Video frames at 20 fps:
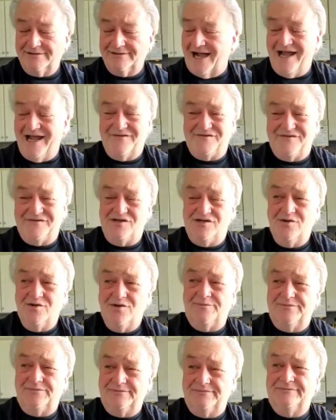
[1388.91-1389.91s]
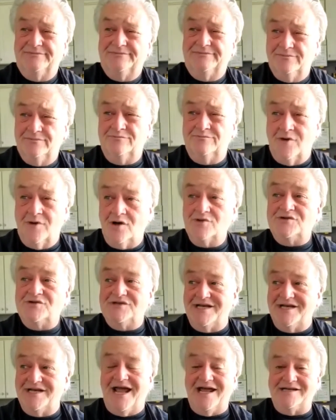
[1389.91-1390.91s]
I have soup
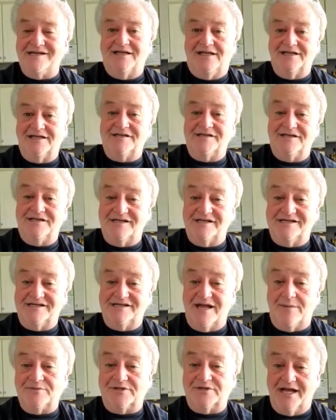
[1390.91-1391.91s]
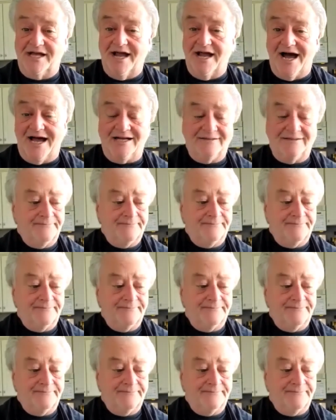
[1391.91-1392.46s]
most days, unless it's exceptionally hot.